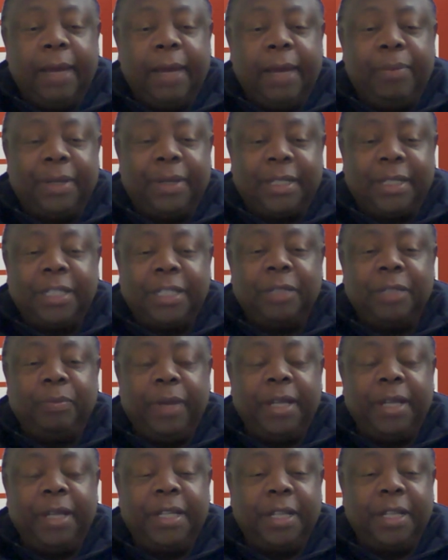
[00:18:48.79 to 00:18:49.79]

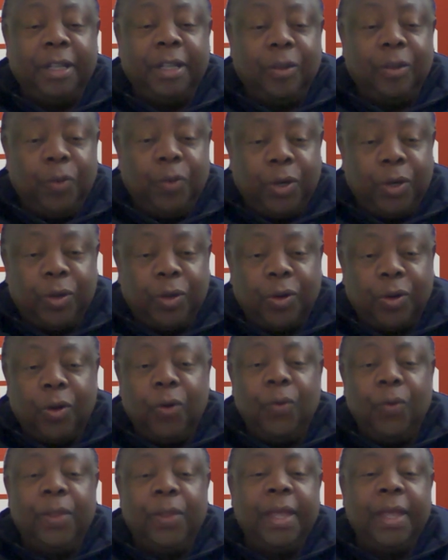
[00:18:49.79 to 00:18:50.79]
participation will
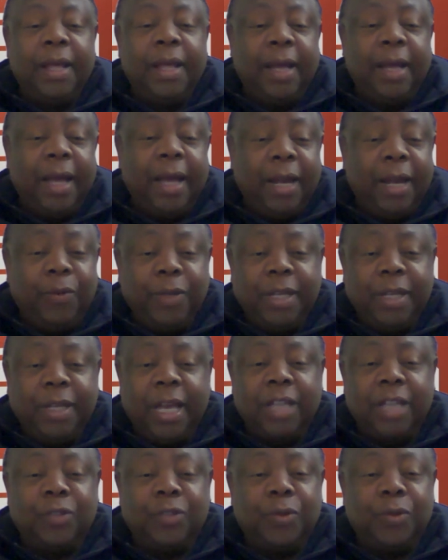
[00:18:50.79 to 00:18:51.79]
grow. And
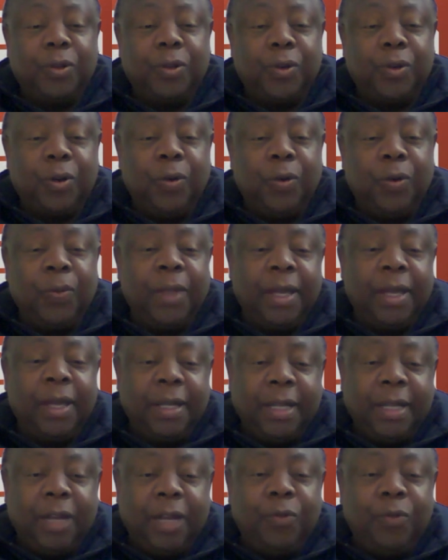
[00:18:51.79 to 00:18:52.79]
as we grow,
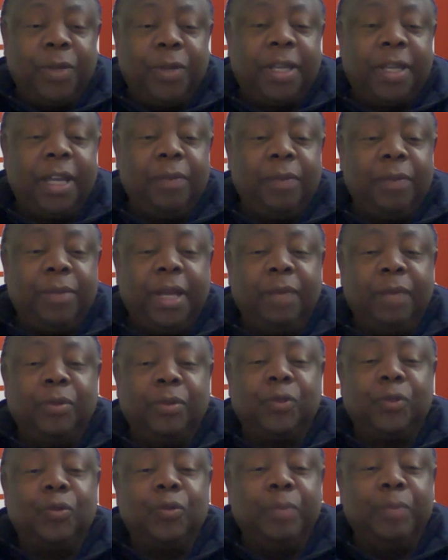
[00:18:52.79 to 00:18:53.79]
then we can be
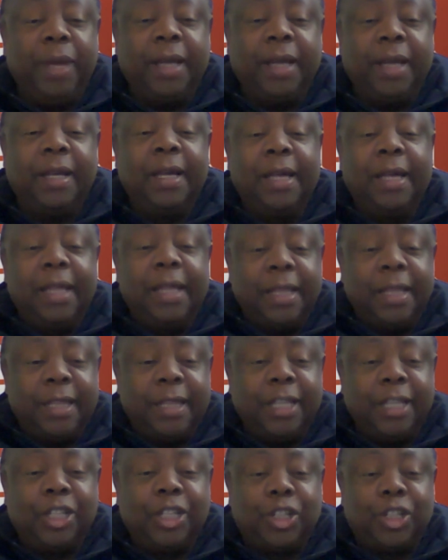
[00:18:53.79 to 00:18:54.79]
able to make
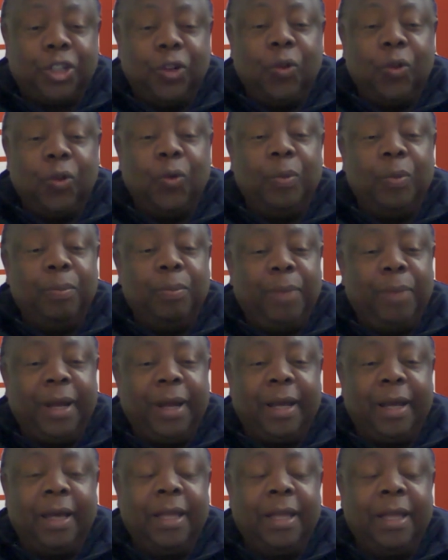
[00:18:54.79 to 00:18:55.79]
this show
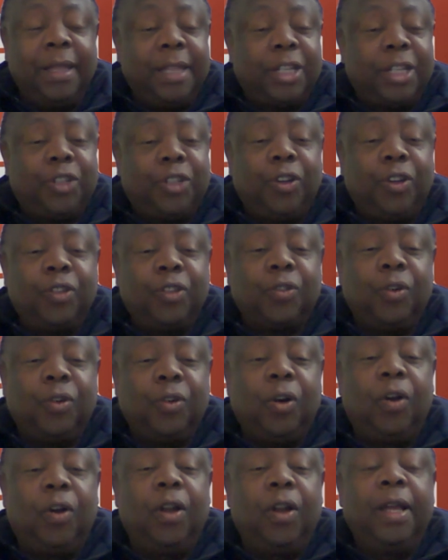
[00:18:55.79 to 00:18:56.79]
better. The show is
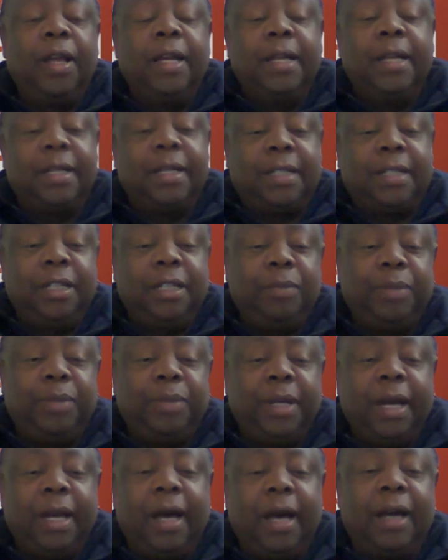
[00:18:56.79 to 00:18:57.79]
called a
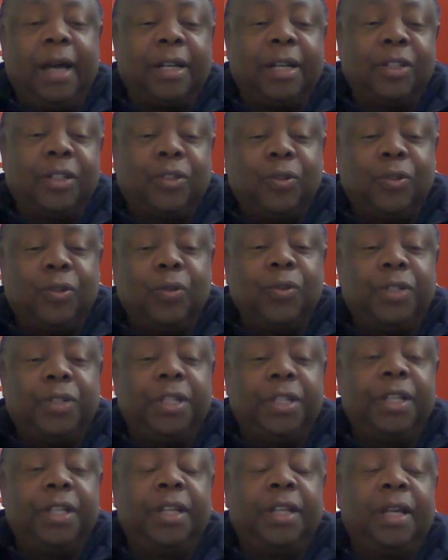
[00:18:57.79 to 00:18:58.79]
TBR
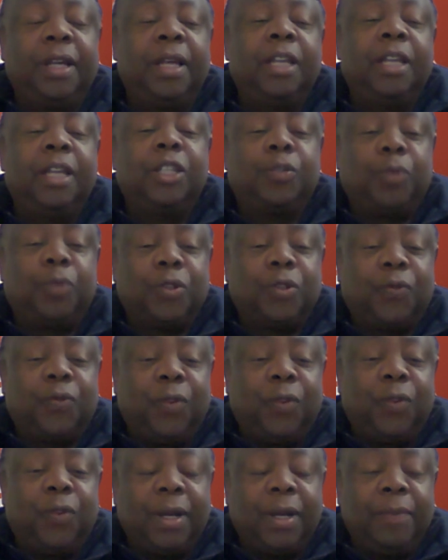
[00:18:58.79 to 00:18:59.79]
Solutions Sports
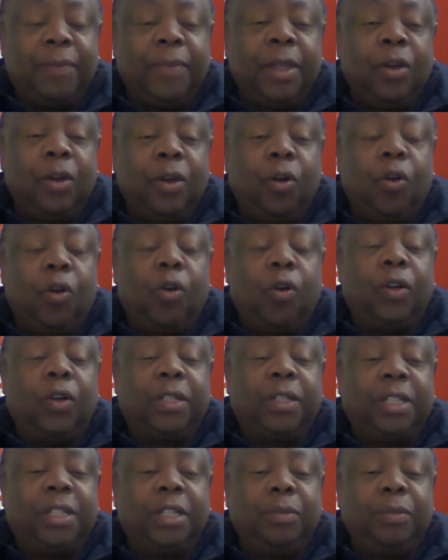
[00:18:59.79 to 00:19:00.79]
Forum or
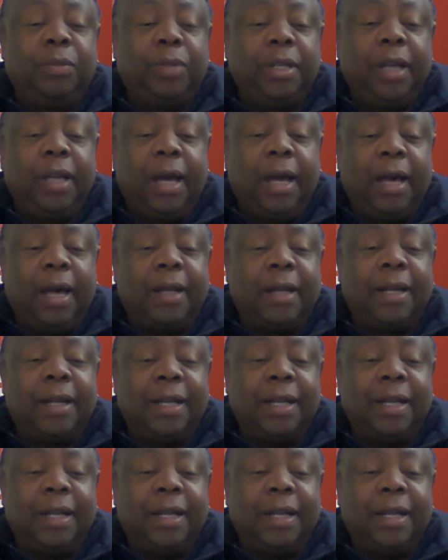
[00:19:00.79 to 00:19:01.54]
TBR